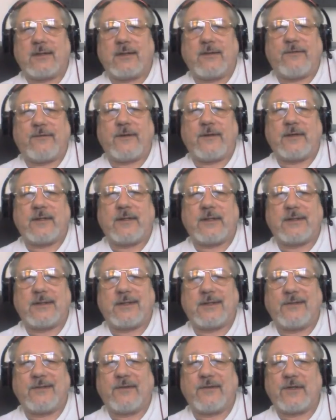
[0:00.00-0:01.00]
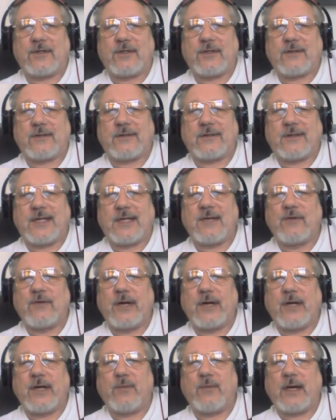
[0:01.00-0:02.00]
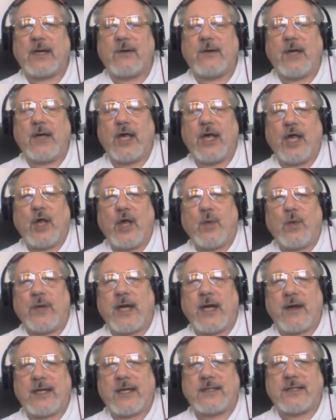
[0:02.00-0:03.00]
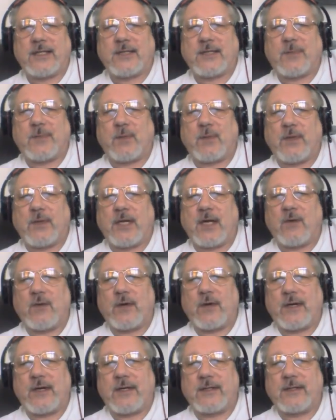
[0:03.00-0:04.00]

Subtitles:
a different thing already. We know it exists, but we don't know what it